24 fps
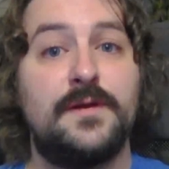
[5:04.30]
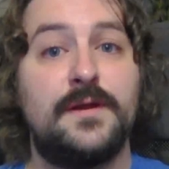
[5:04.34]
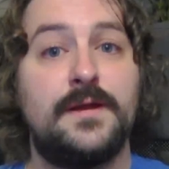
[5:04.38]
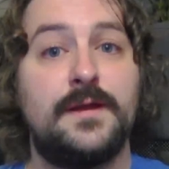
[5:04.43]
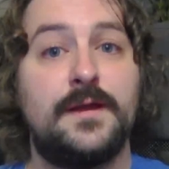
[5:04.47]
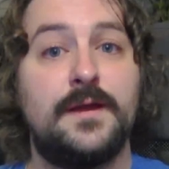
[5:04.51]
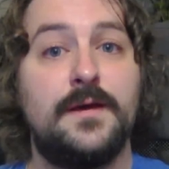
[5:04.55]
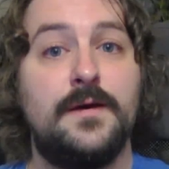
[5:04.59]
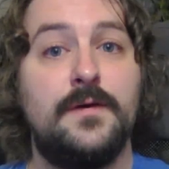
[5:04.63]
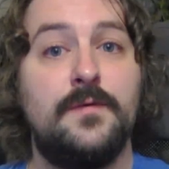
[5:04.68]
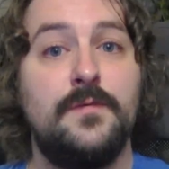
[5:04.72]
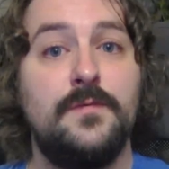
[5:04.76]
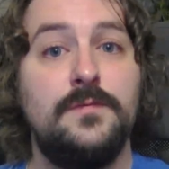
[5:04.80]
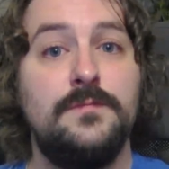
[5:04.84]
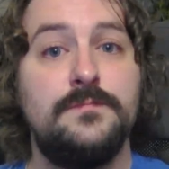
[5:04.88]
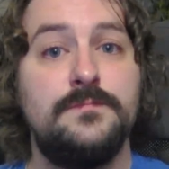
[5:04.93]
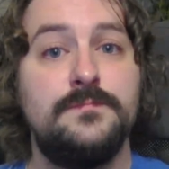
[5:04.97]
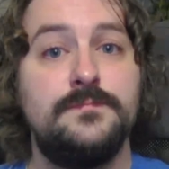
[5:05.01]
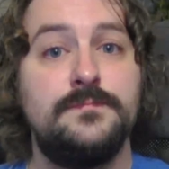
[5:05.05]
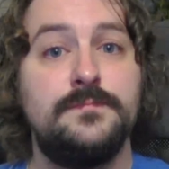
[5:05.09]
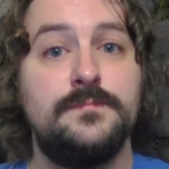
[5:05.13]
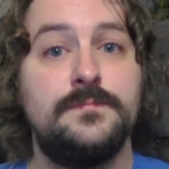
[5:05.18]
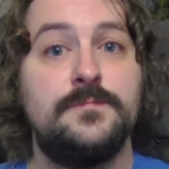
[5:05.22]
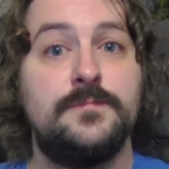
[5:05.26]
I go,
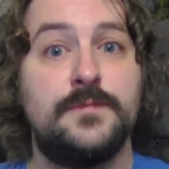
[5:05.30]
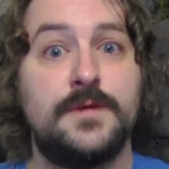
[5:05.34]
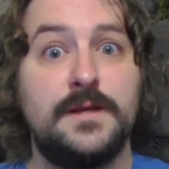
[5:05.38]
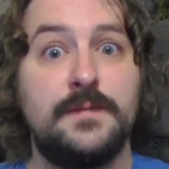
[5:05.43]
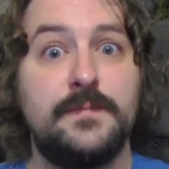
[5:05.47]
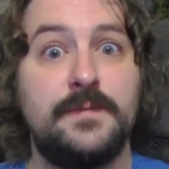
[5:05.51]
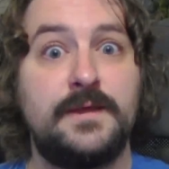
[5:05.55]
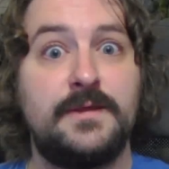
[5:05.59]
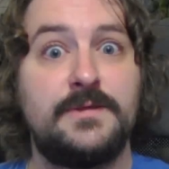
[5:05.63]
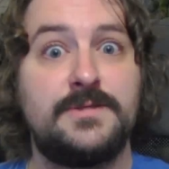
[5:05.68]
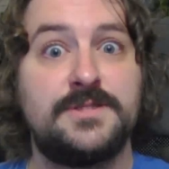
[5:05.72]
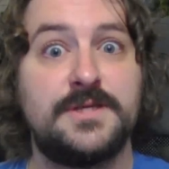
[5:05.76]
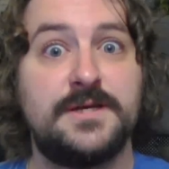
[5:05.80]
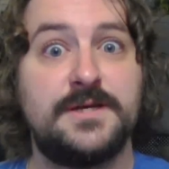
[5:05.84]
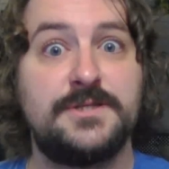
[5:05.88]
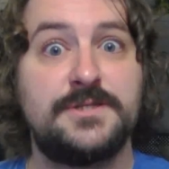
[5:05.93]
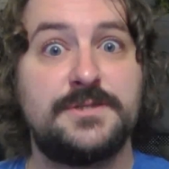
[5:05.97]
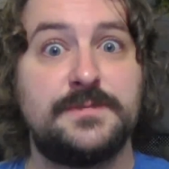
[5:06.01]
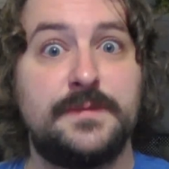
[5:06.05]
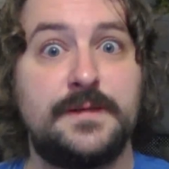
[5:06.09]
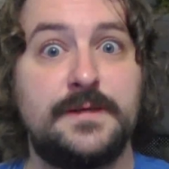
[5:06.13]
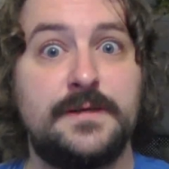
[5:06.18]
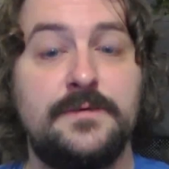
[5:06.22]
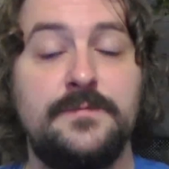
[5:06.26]
going to be on tour
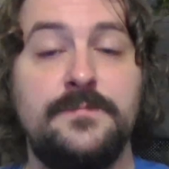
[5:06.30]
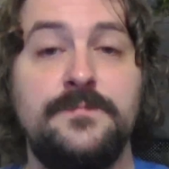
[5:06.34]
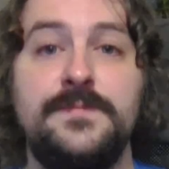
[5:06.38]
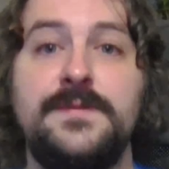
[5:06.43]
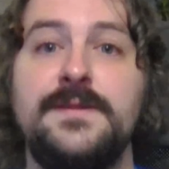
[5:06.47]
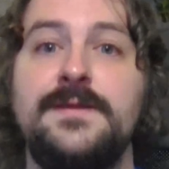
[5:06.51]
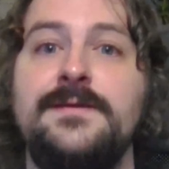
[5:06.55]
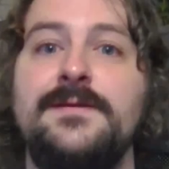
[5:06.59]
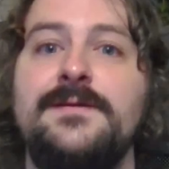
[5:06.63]
tomorrow.